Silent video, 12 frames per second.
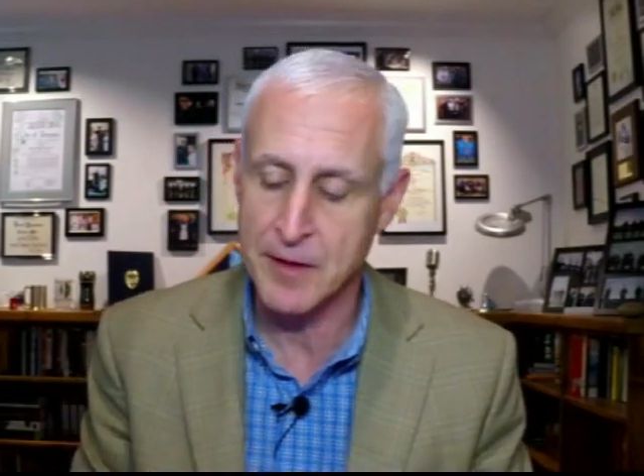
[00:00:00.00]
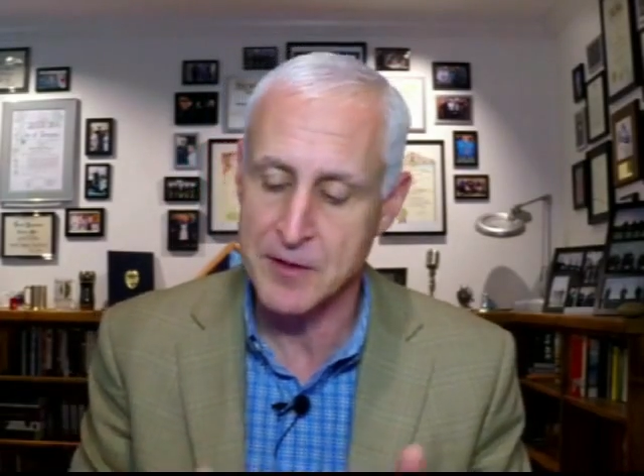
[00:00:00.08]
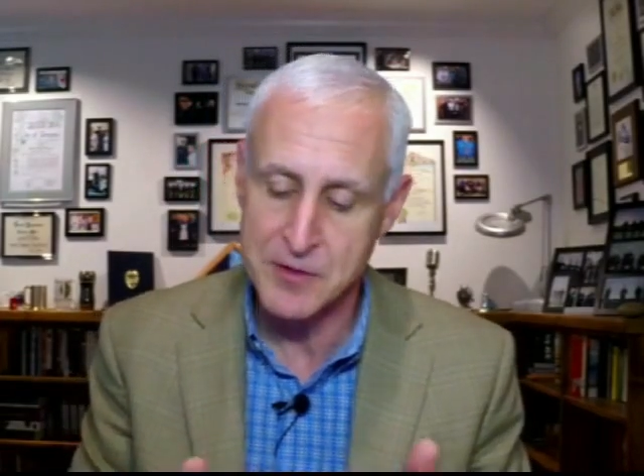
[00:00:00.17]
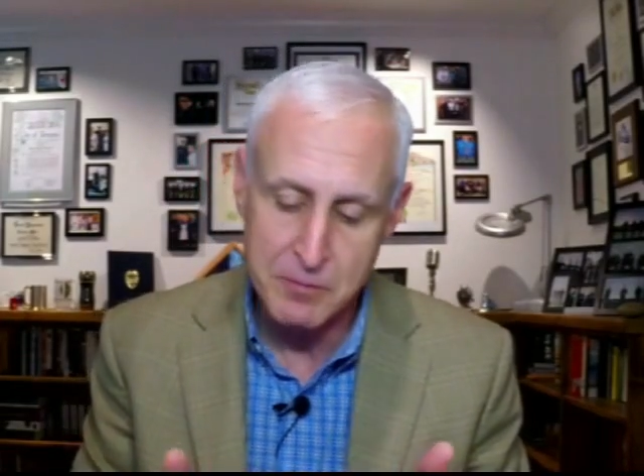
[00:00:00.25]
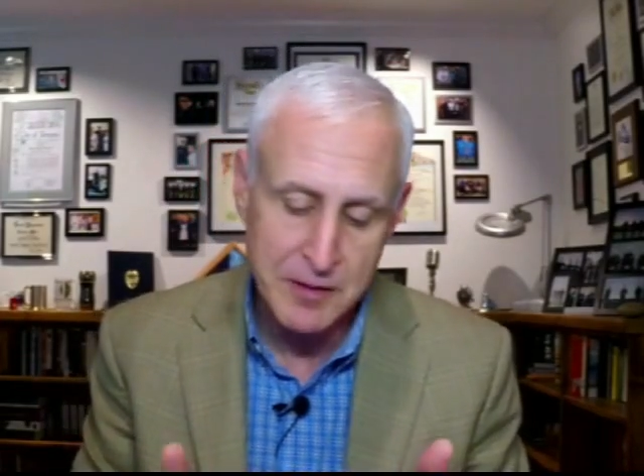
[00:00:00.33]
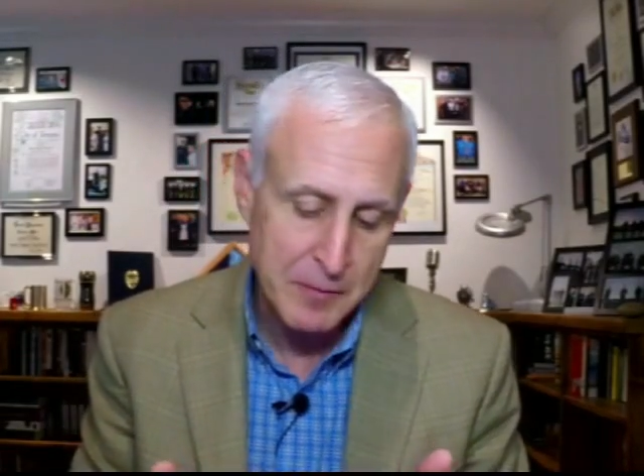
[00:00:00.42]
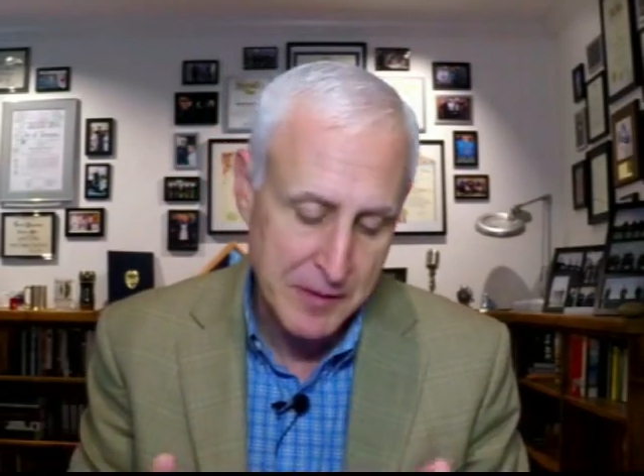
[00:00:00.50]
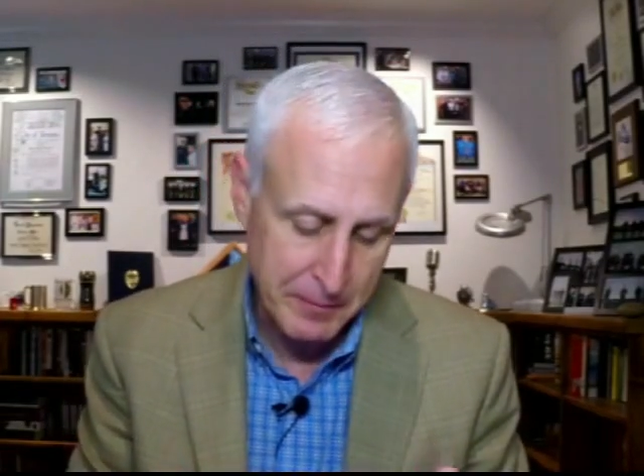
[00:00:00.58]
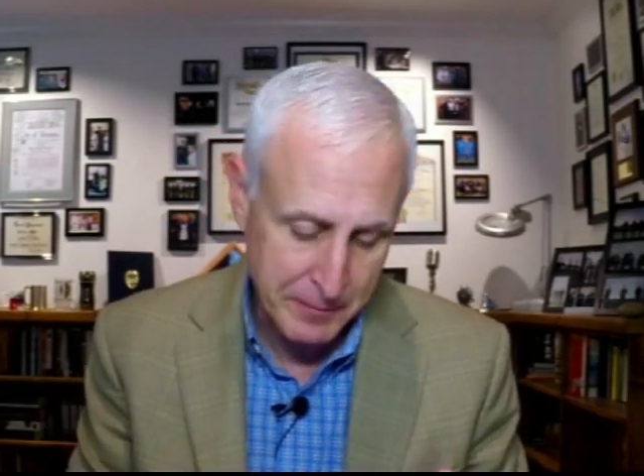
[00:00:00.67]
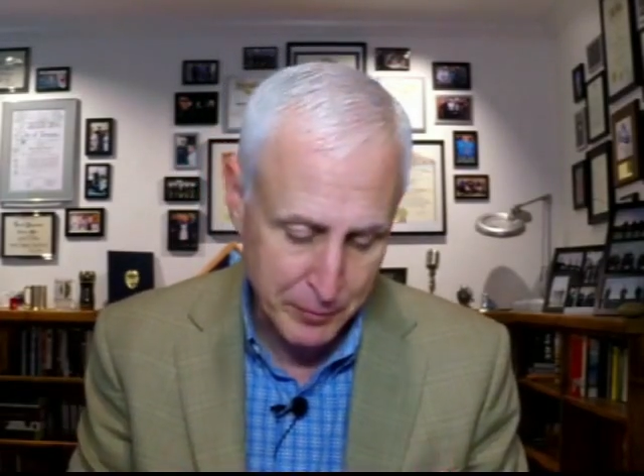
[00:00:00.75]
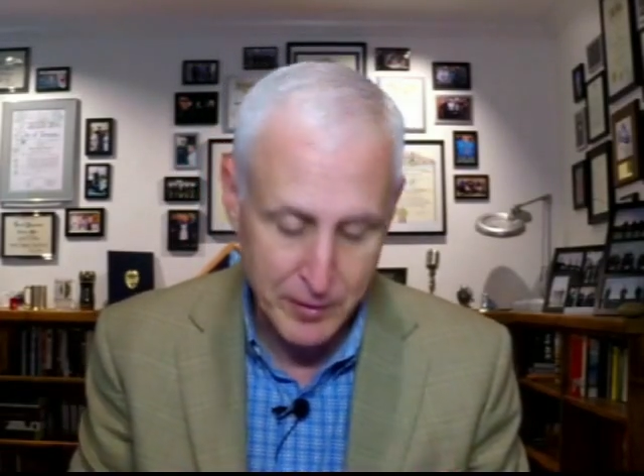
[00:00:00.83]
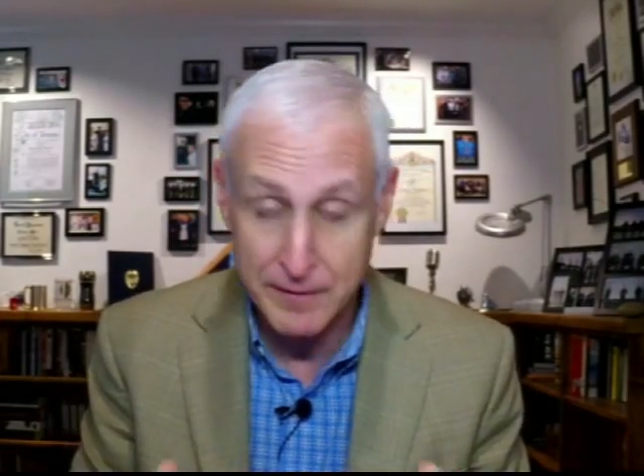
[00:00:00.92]
Now, sometimes
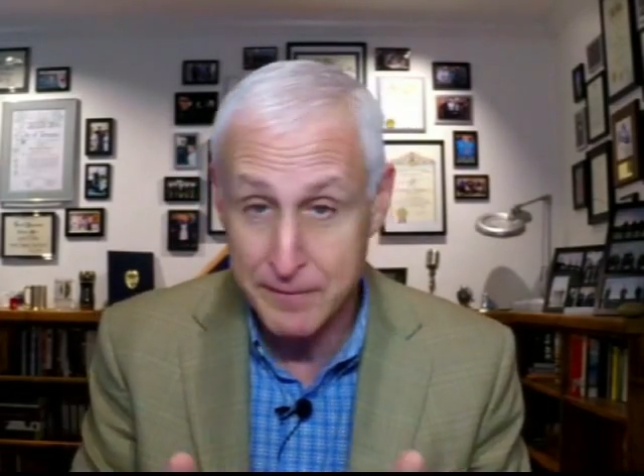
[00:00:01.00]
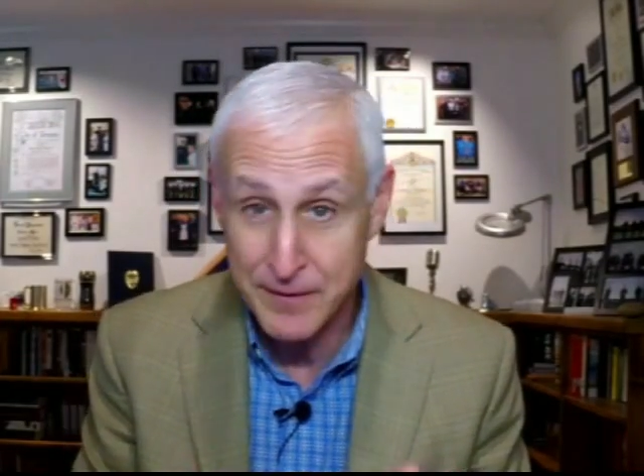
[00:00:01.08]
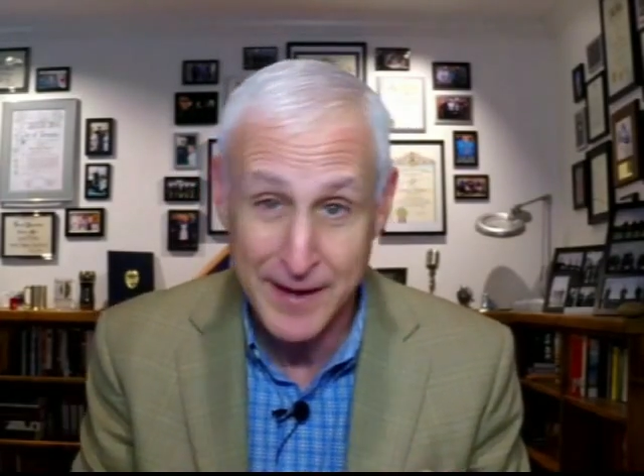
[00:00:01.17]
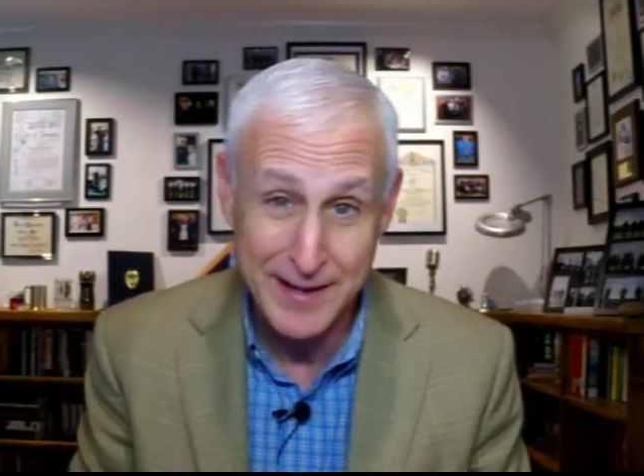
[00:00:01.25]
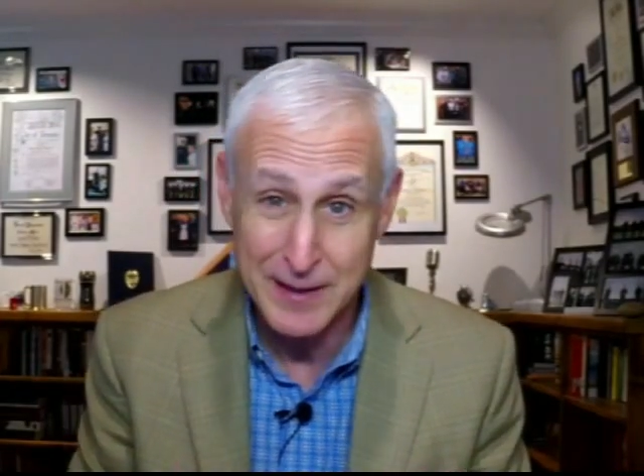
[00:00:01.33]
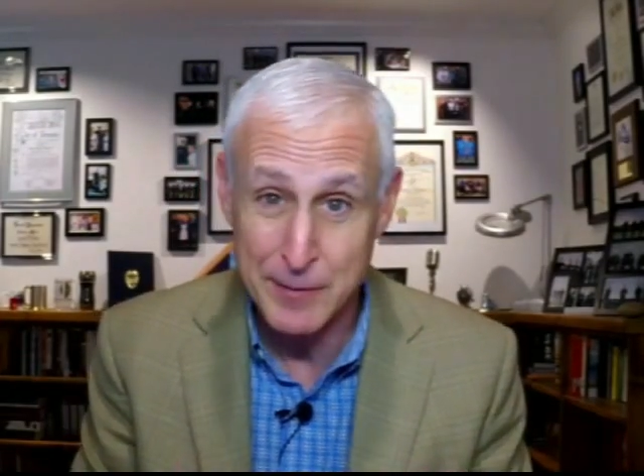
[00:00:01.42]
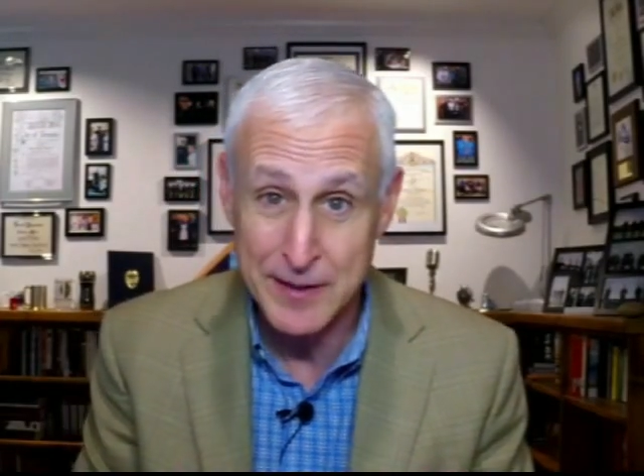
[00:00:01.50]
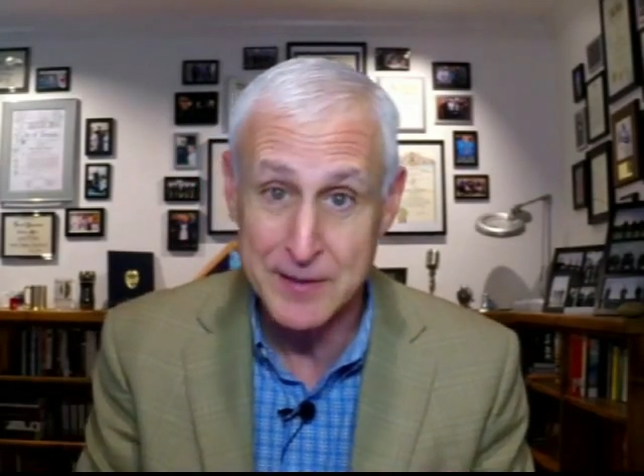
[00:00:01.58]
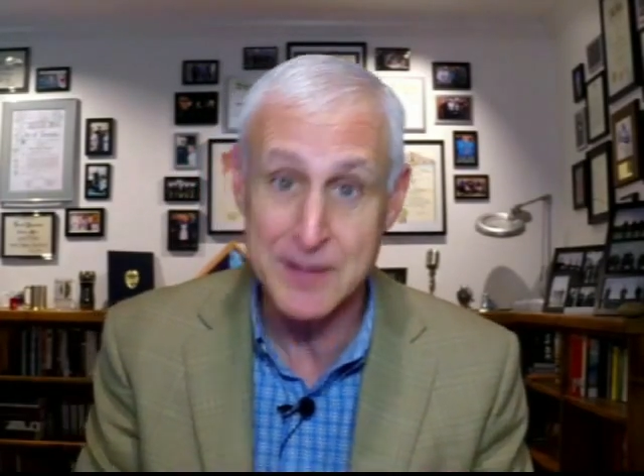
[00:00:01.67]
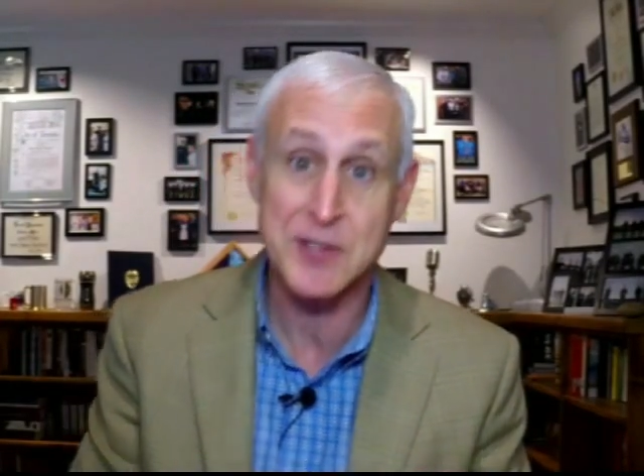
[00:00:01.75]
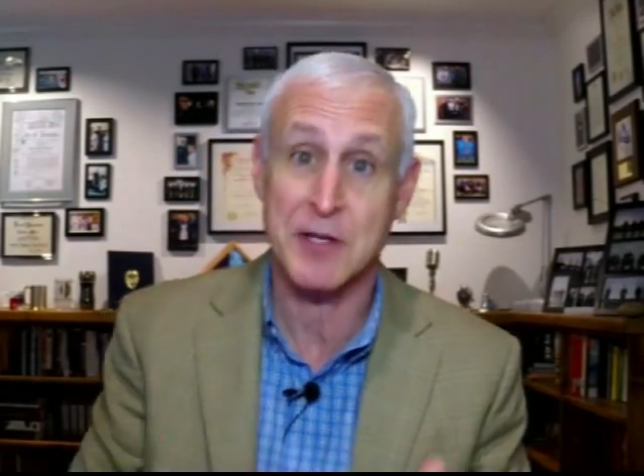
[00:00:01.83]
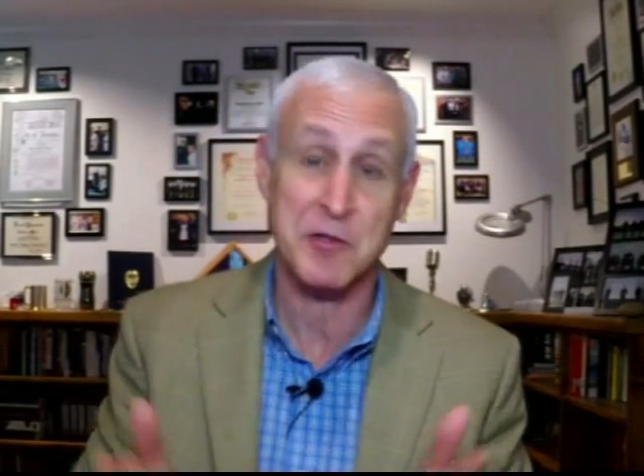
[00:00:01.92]
I'm pretty emphatic about this.